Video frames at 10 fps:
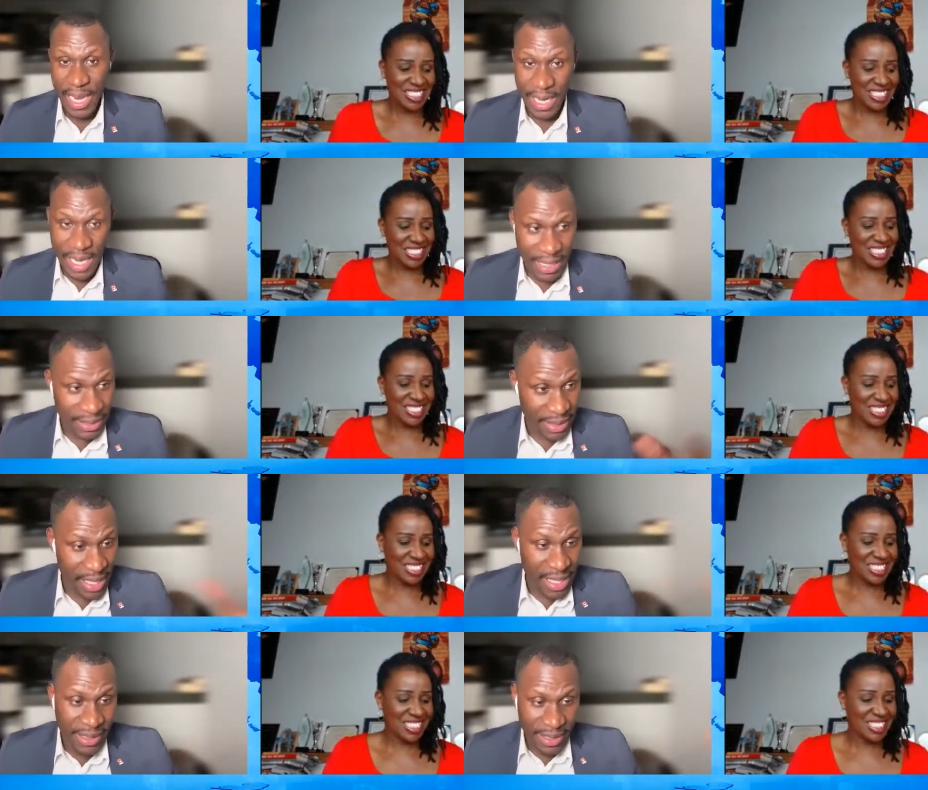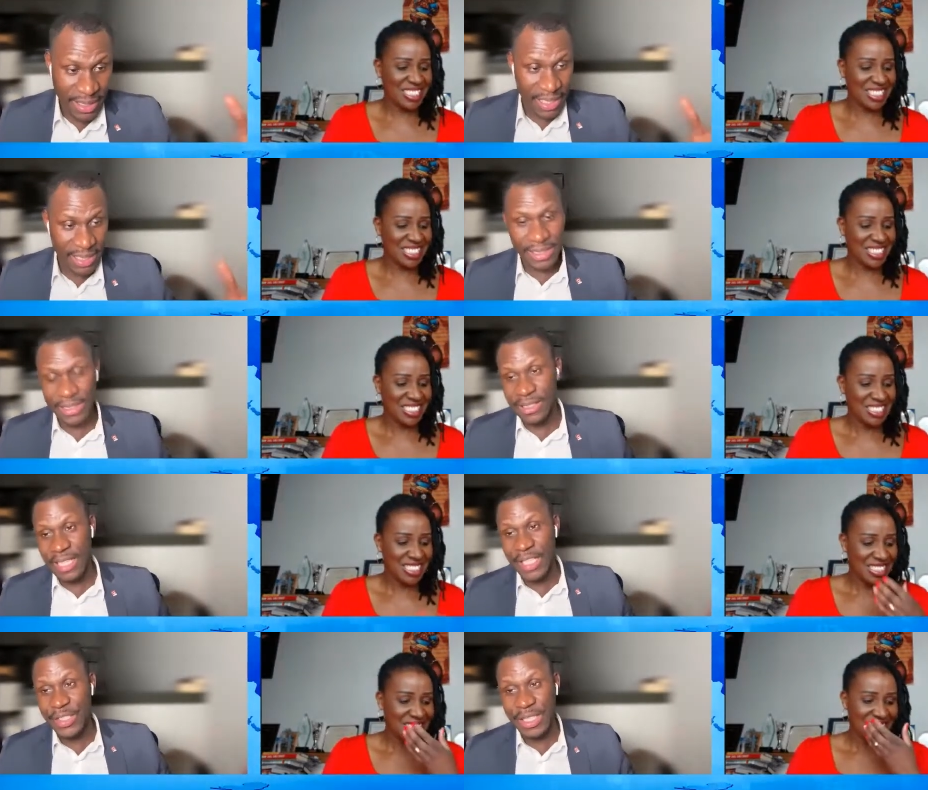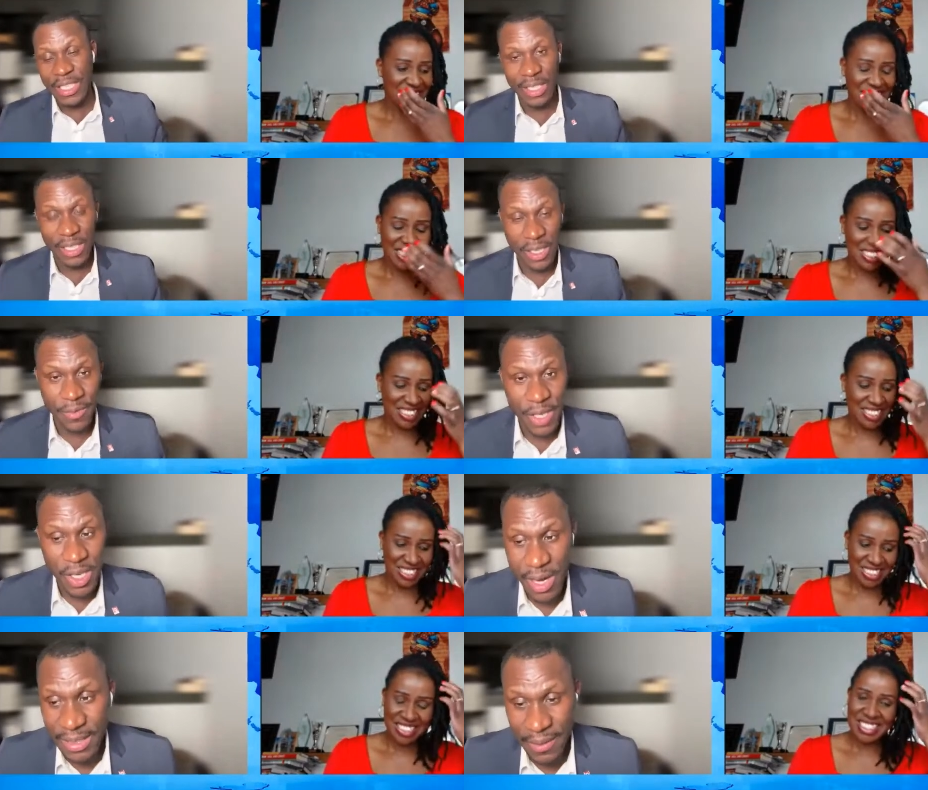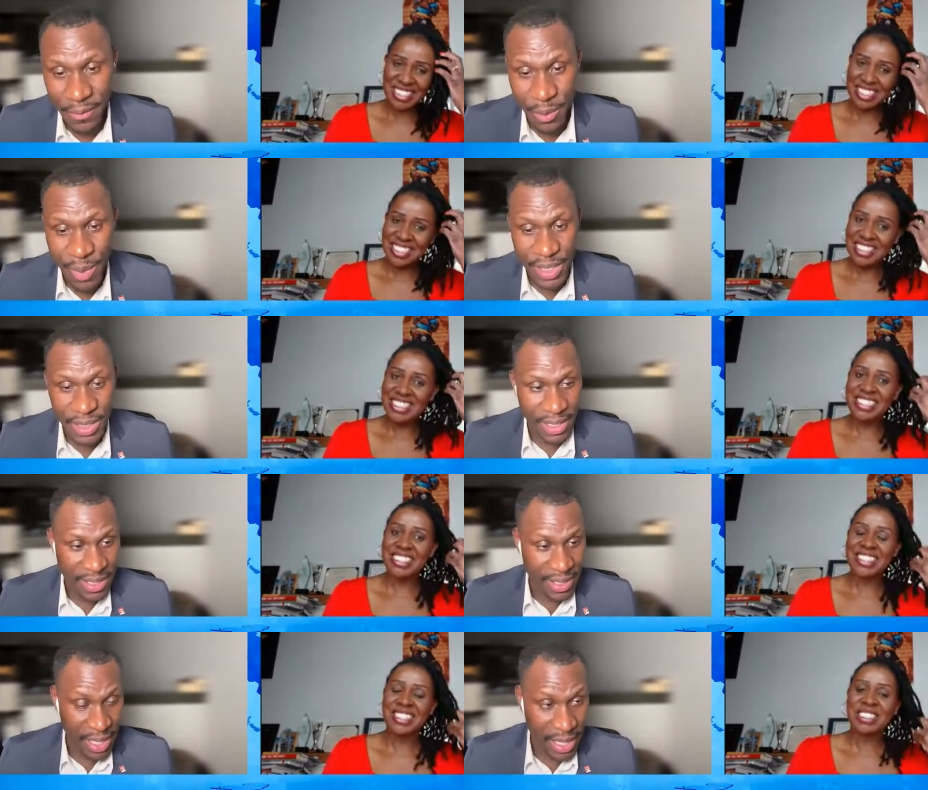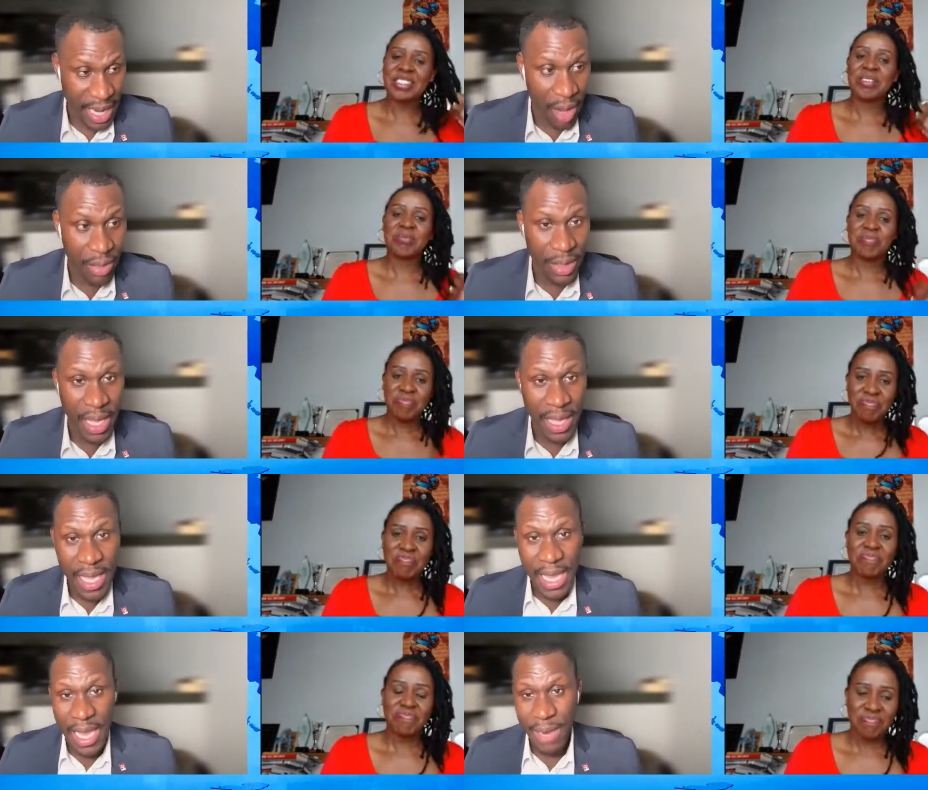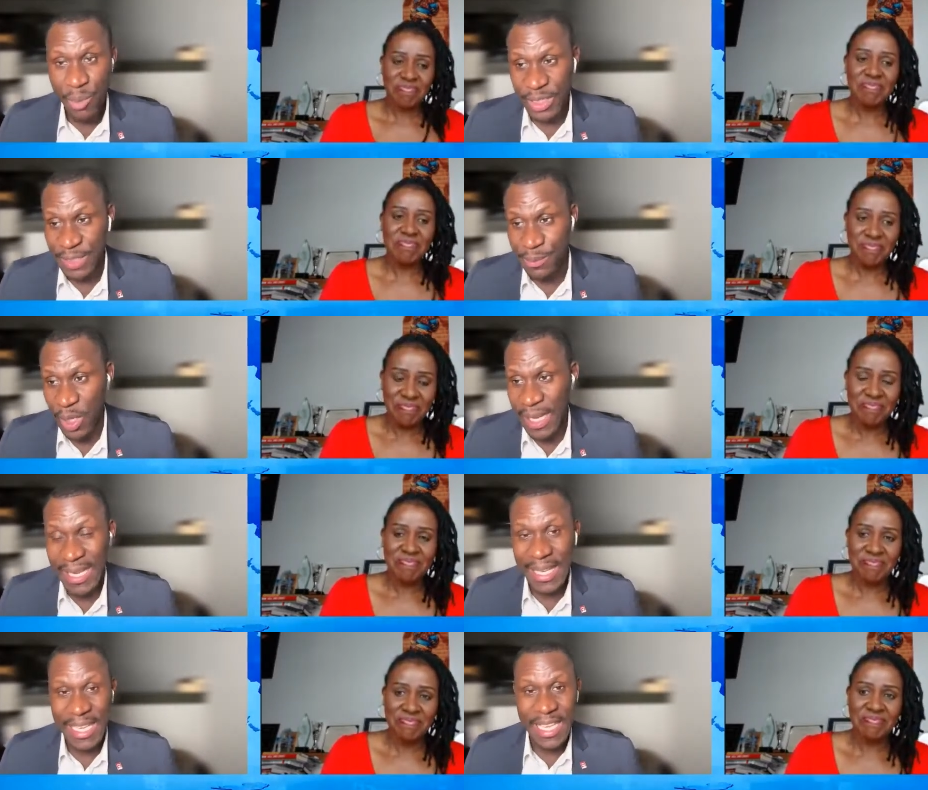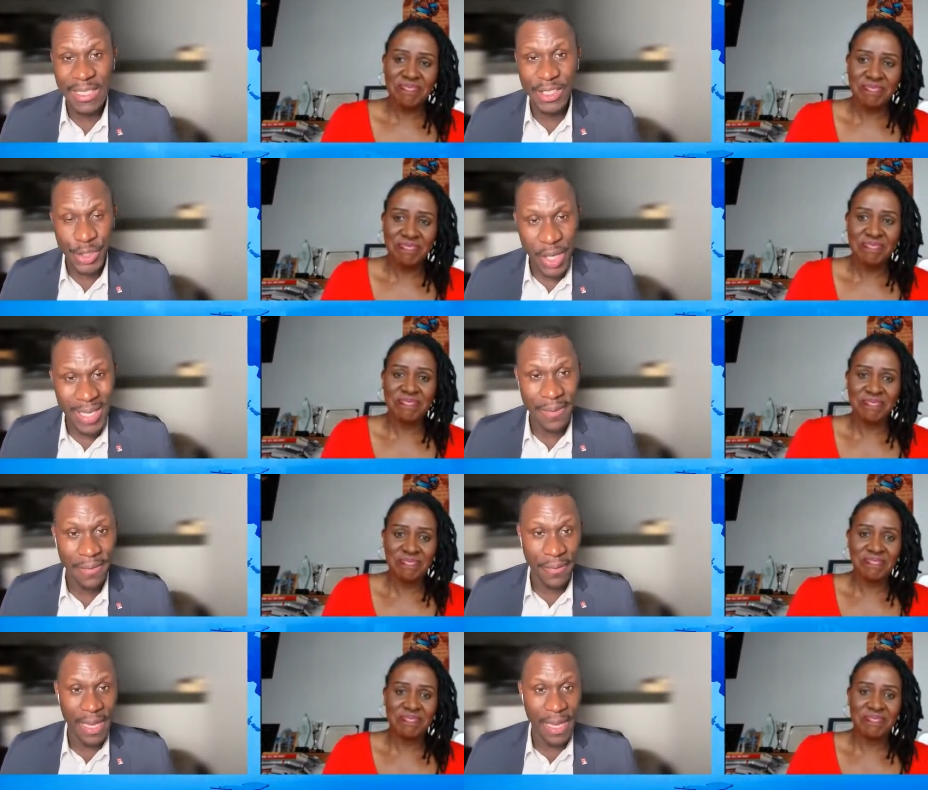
Speaker 1: and uh, send it. This is actually a lot of great information. Send it out there. And most importantly, share the